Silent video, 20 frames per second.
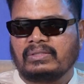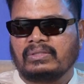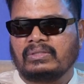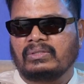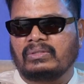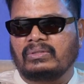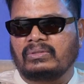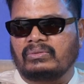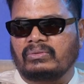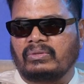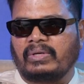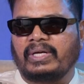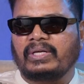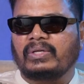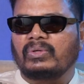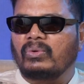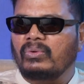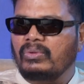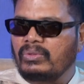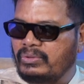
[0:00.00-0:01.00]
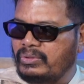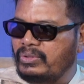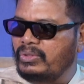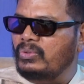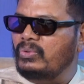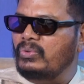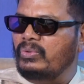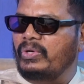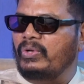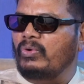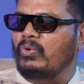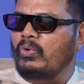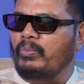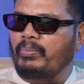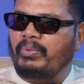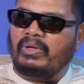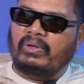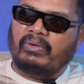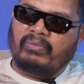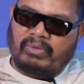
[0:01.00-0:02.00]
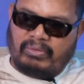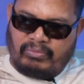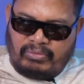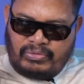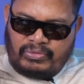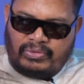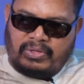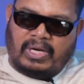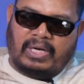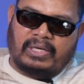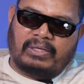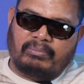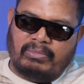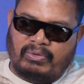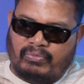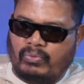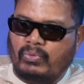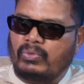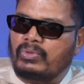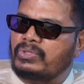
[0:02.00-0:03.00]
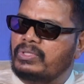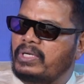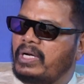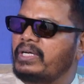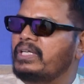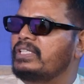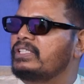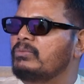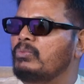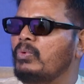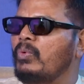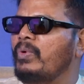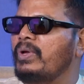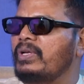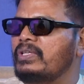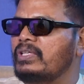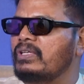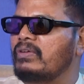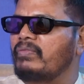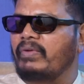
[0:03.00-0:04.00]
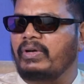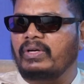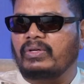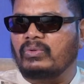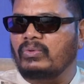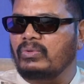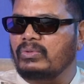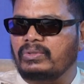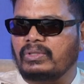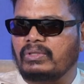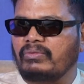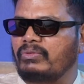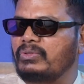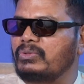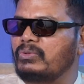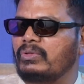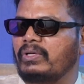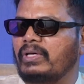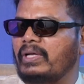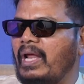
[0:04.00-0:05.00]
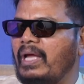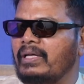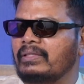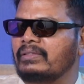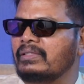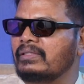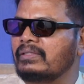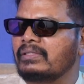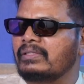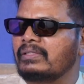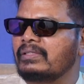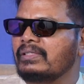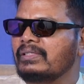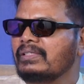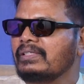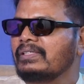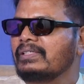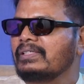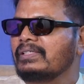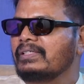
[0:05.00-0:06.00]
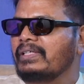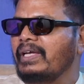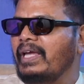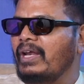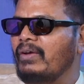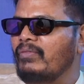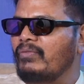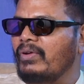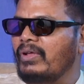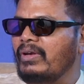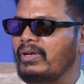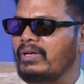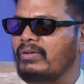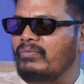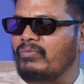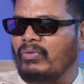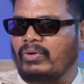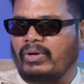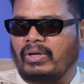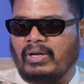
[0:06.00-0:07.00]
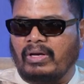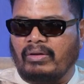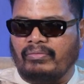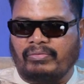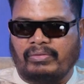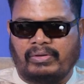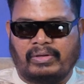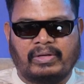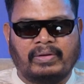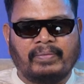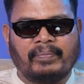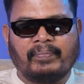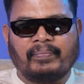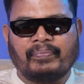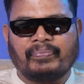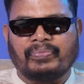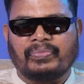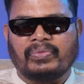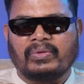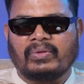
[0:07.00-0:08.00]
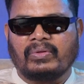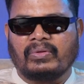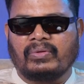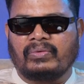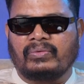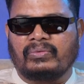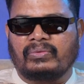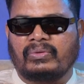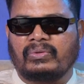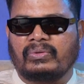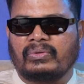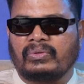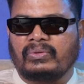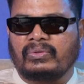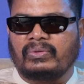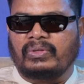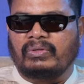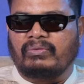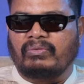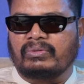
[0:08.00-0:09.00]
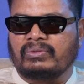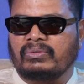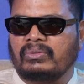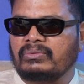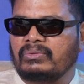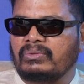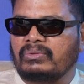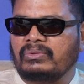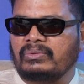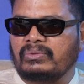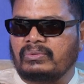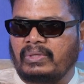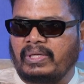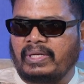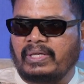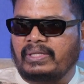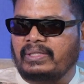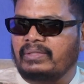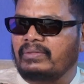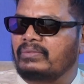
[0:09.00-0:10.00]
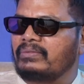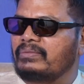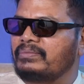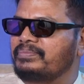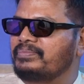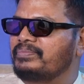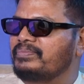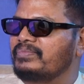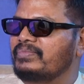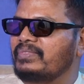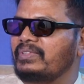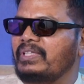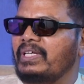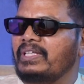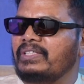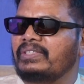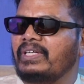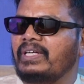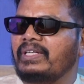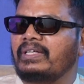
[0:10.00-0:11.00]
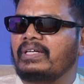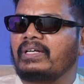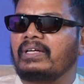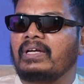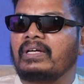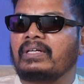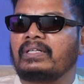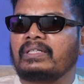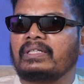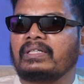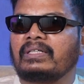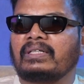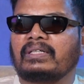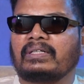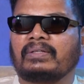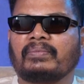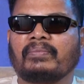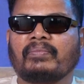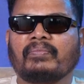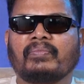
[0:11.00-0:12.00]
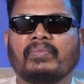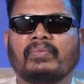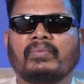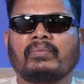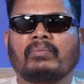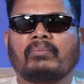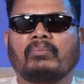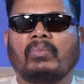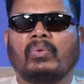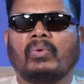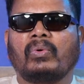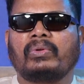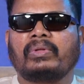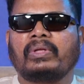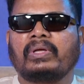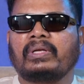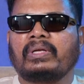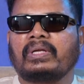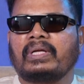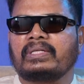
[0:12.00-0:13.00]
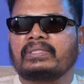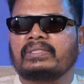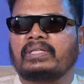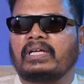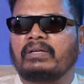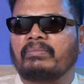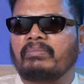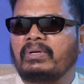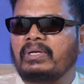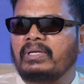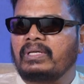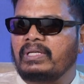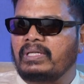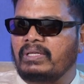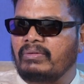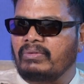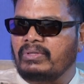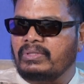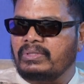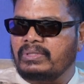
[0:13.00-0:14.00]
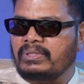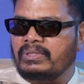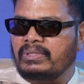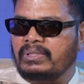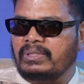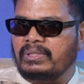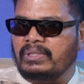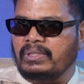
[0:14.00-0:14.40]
So I told Thiru DOP when we start, before starting the movie itself, I told sir we should crack this infrared photography. So he was also like, you know, excited, and more than excitement, he was